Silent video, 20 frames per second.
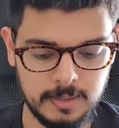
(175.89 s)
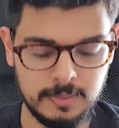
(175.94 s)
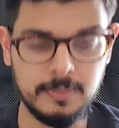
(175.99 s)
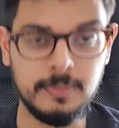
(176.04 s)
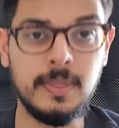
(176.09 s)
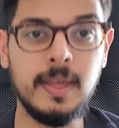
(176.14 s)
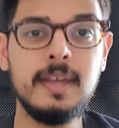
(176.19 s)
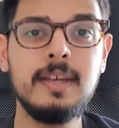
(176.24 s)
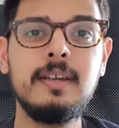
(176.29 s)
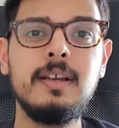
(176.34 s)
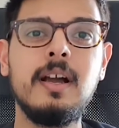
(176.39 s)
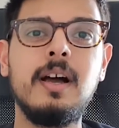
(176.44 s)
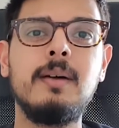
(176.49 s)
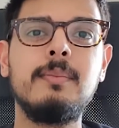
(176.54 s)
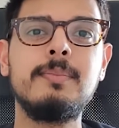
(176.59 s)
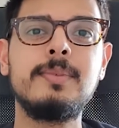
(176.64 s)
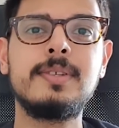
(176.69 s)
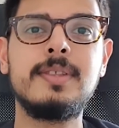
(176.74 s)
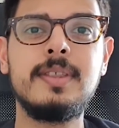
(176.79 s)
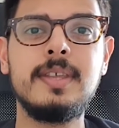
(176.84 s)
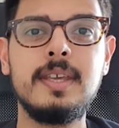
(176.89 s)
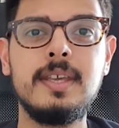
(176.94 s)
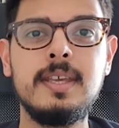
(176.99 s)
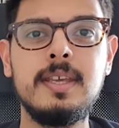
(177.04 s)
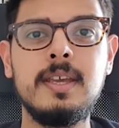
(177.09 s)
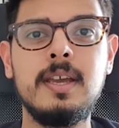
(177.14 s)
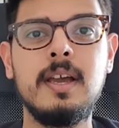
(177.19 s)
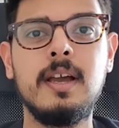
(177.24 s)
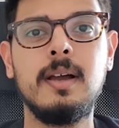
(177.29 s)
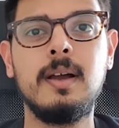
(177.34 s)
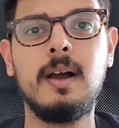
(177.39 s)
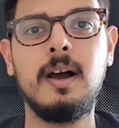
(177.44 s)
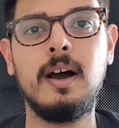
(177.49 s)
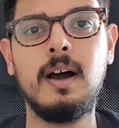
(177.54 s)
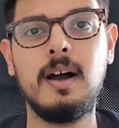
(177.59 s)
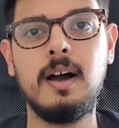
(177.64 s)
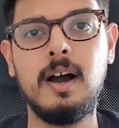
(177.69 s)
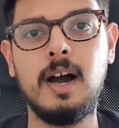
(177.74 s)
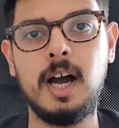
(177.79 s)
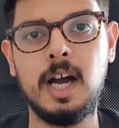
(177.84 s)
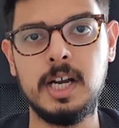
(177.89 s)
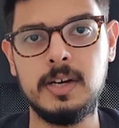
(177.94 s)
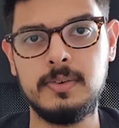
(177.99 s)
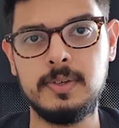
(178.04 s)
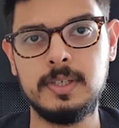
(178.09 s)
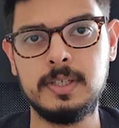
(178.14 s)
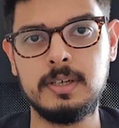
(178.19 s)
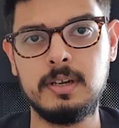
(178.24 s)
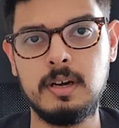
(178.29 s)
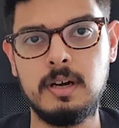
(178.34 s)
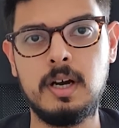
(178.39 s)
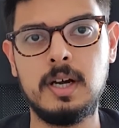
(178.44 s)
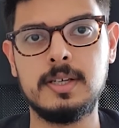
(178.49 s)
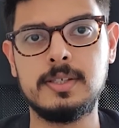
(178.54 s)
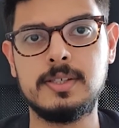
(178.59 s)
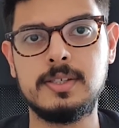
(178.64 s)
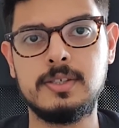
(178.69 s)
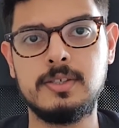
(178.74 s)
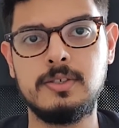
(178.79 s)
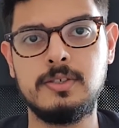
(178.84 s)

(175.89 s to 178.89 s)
Then comes the iron cost.